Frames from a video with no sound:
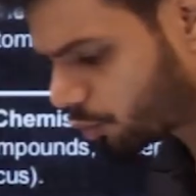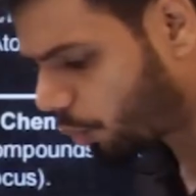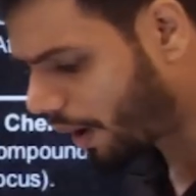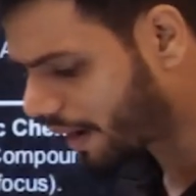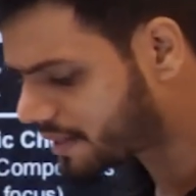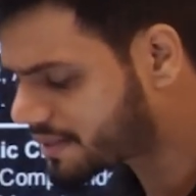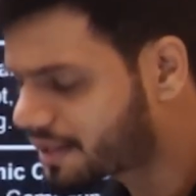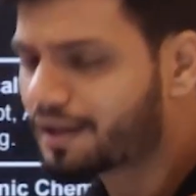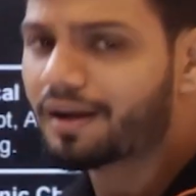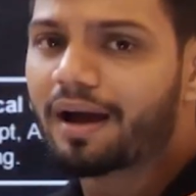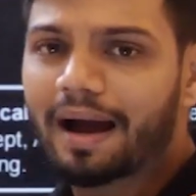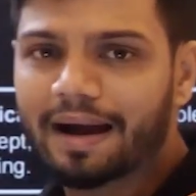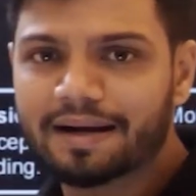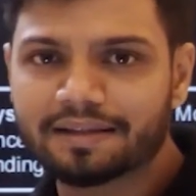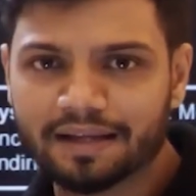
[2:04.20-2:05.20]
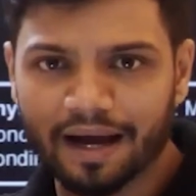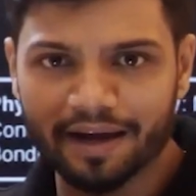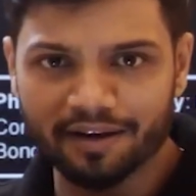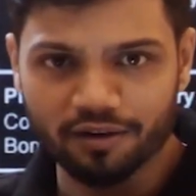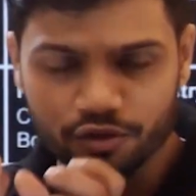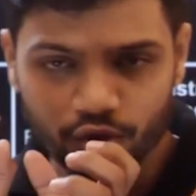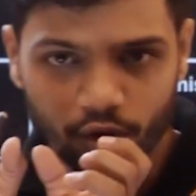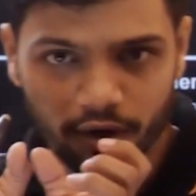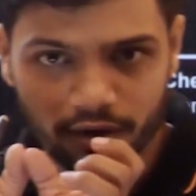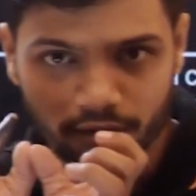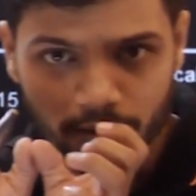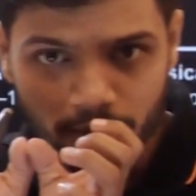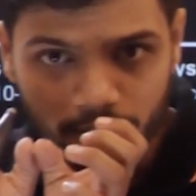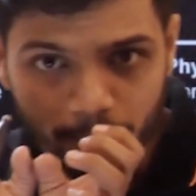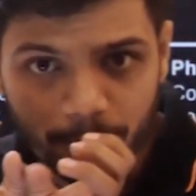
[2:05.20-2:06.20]
wise entire your
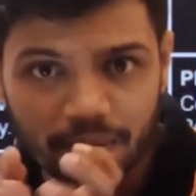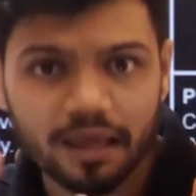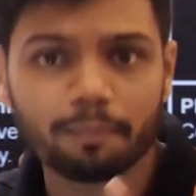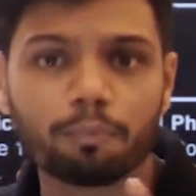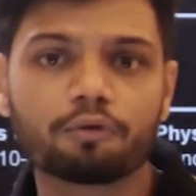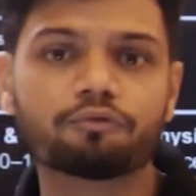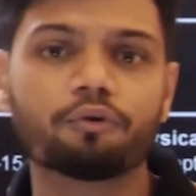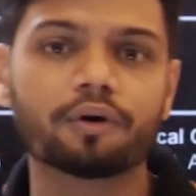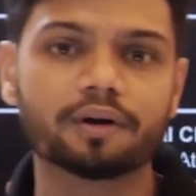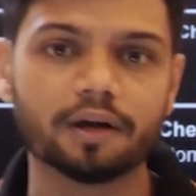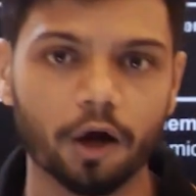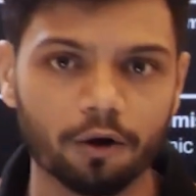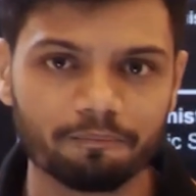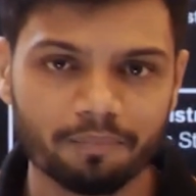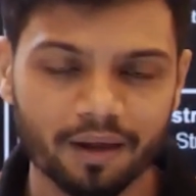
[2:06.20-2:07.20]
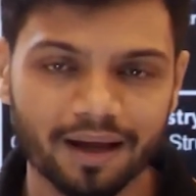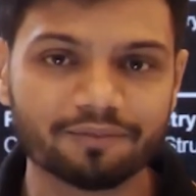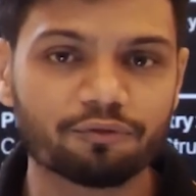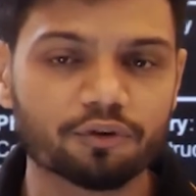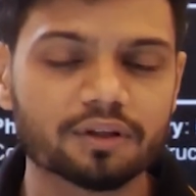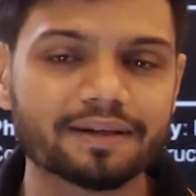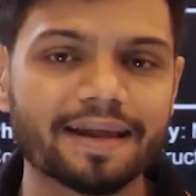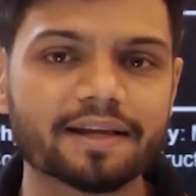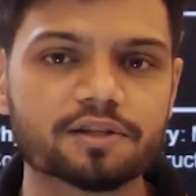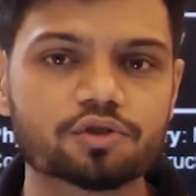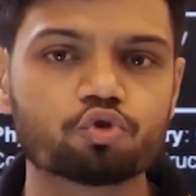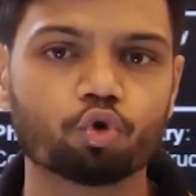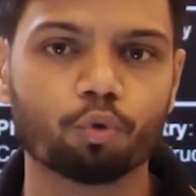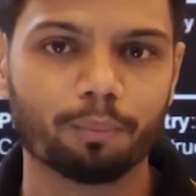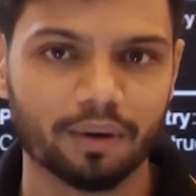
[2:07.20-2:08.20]
playbook for now for the next
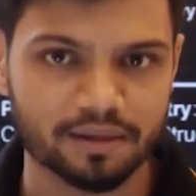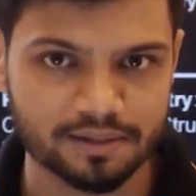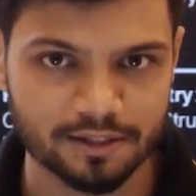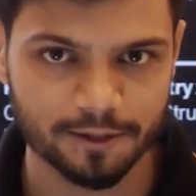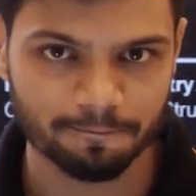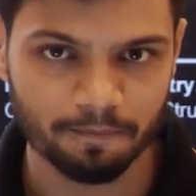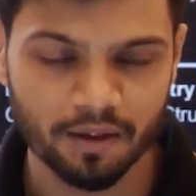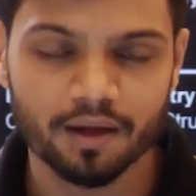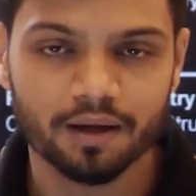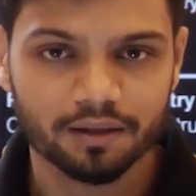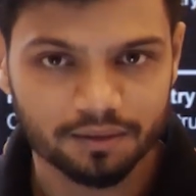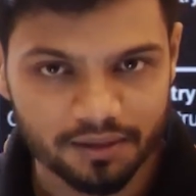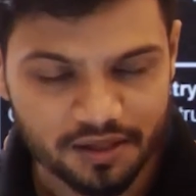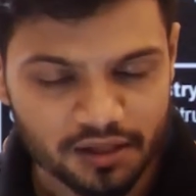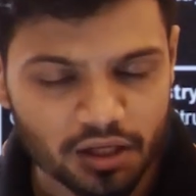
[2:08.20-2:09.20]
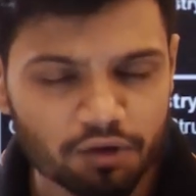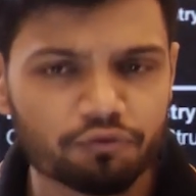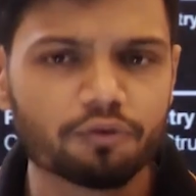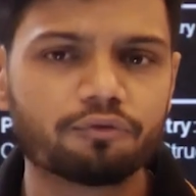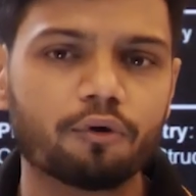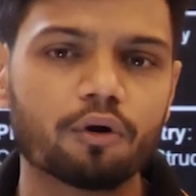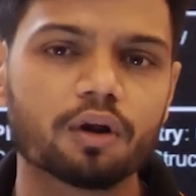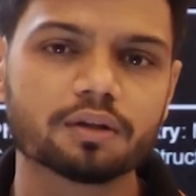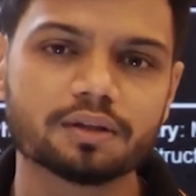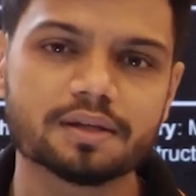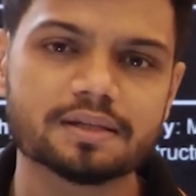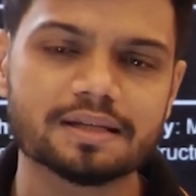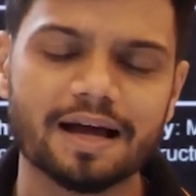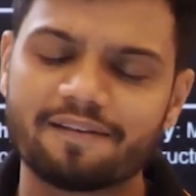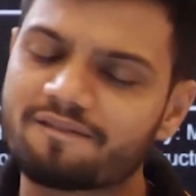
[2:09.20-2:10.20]
2 months. This is, if you follow this,
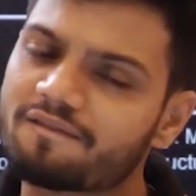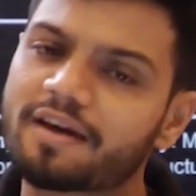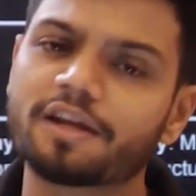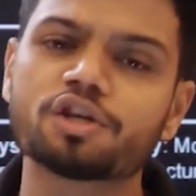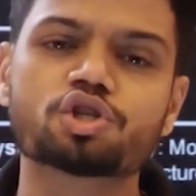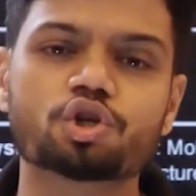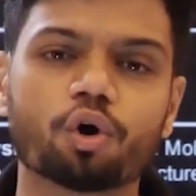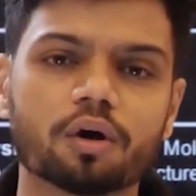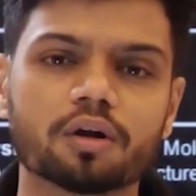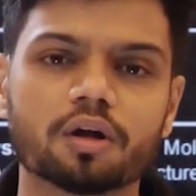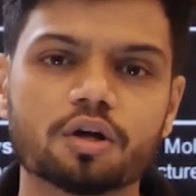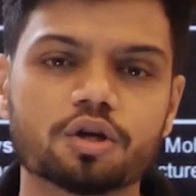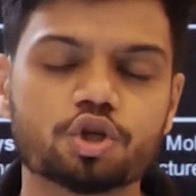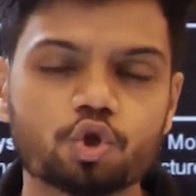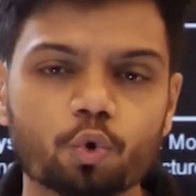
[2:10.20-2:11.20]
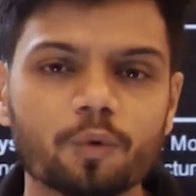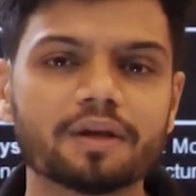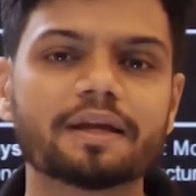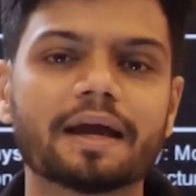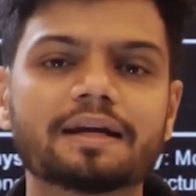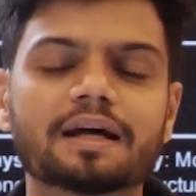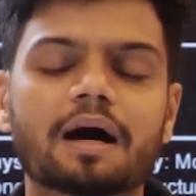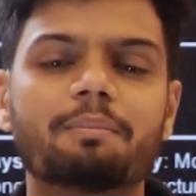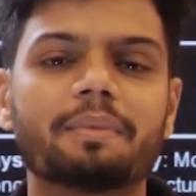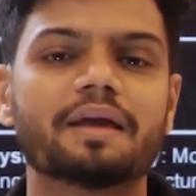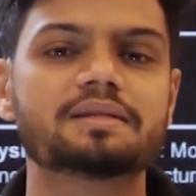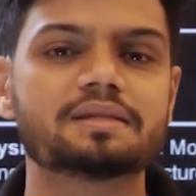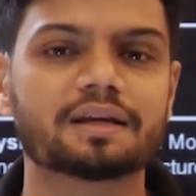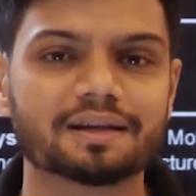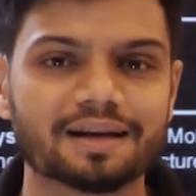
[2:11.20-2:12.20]
I'm very sure you will get
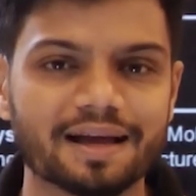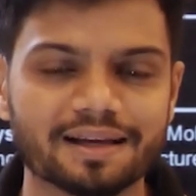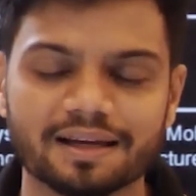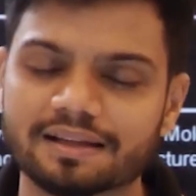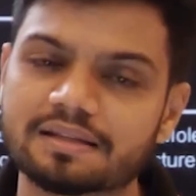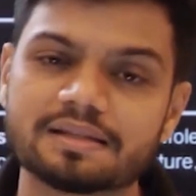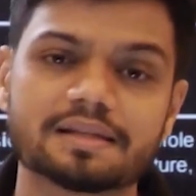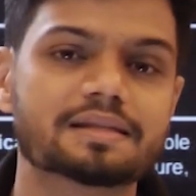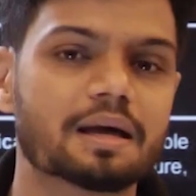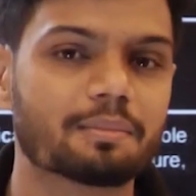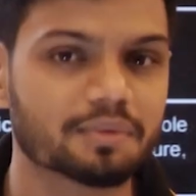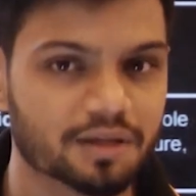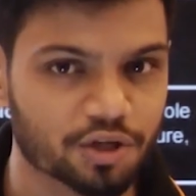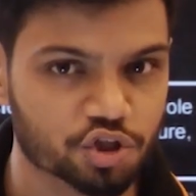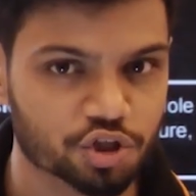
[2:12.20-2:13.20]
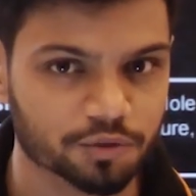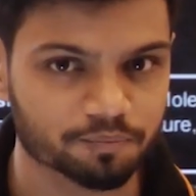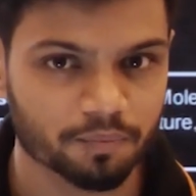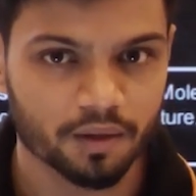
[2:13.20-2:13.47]
amazing rank in this examination.